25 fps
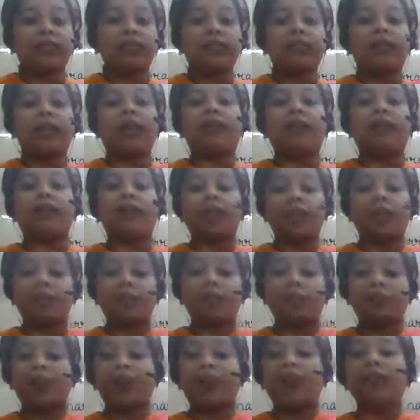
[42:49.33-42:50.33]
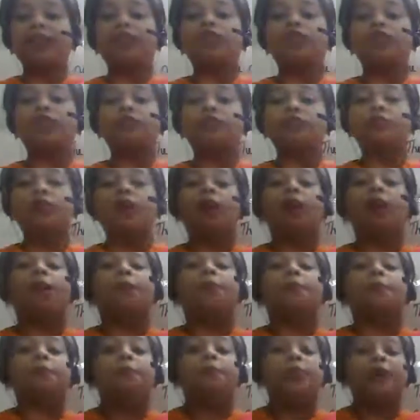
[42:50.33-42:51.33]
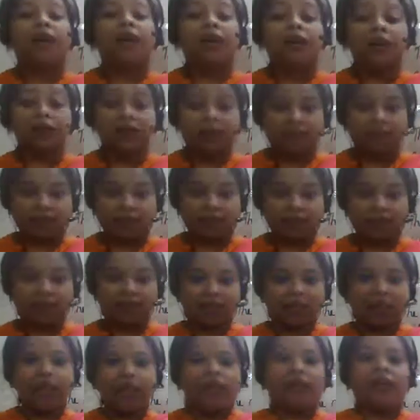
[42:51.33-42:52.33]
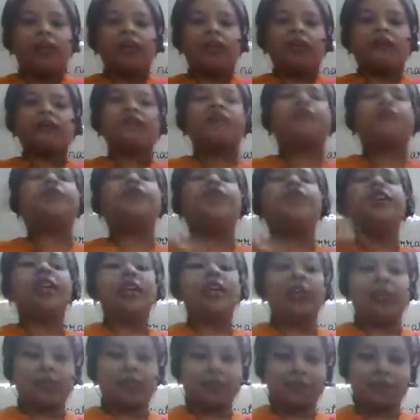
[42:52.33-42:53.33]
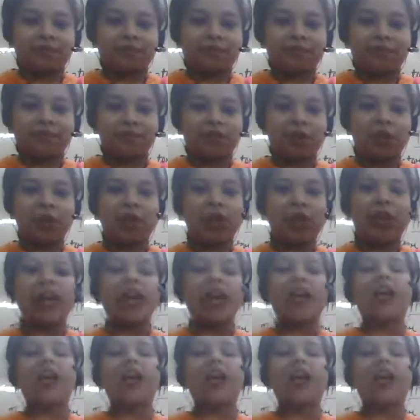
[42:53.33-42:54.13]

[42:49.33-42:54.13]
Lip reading: They are compared to birds. Free, okay,